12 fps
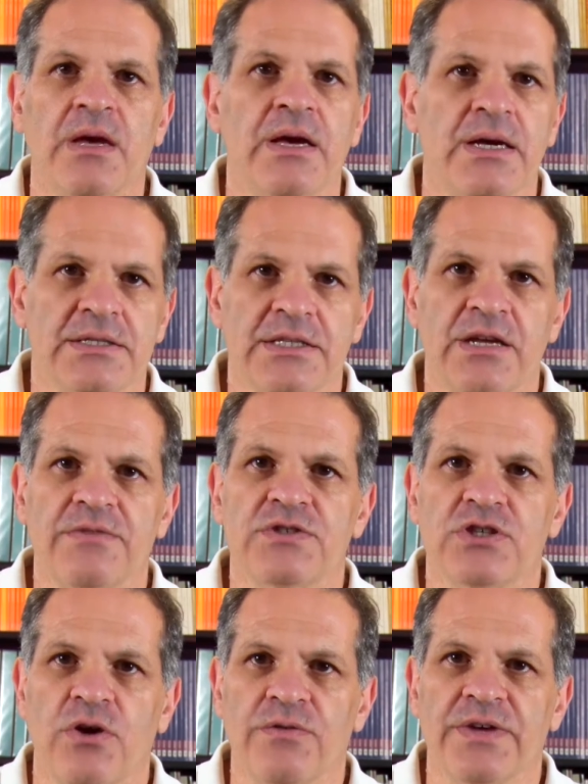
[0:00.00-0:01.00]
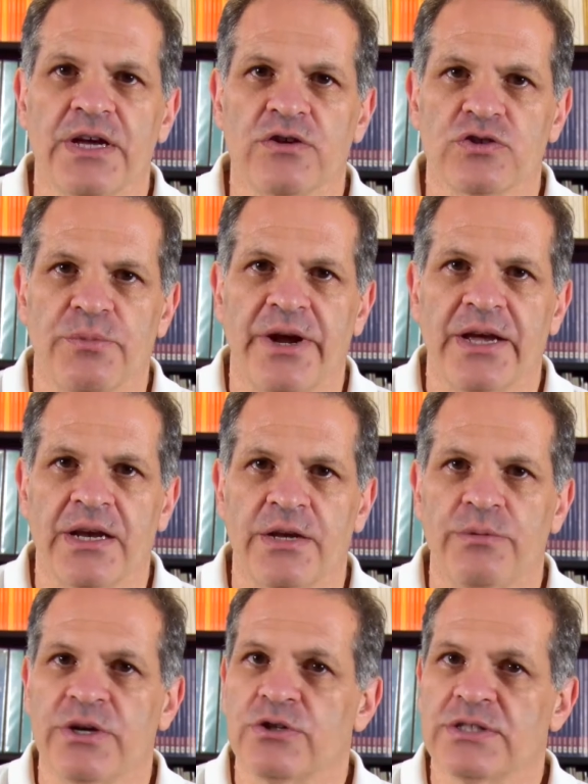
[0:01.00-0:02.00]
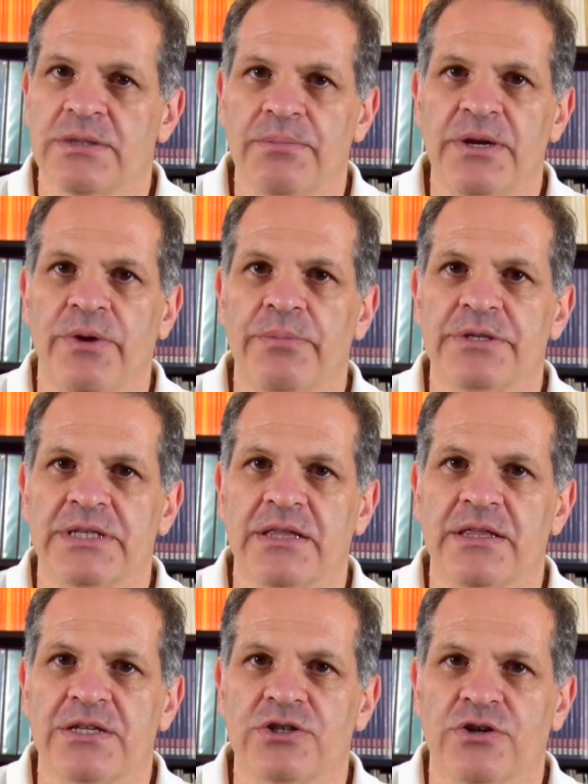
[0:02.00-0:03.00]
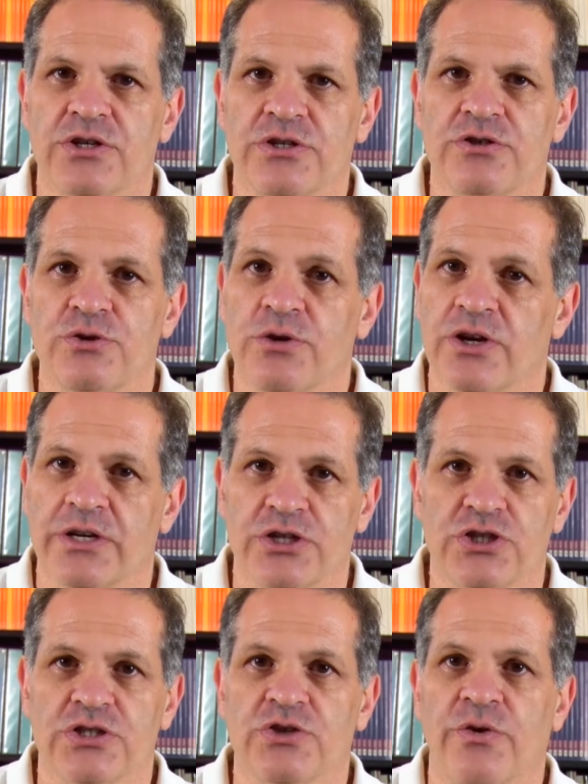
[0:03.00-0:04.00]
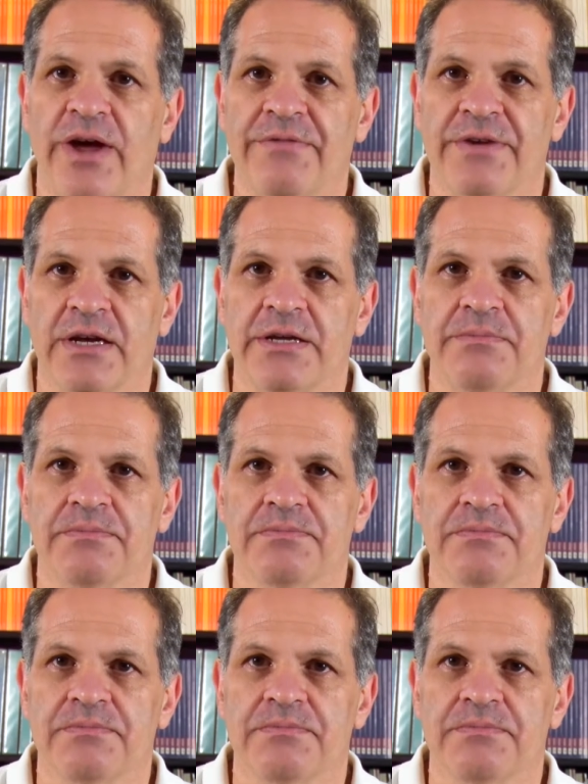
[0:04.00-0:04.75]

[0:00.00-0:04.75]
Instead of solving algebraically, we could simply represent these 2 conditions graphically.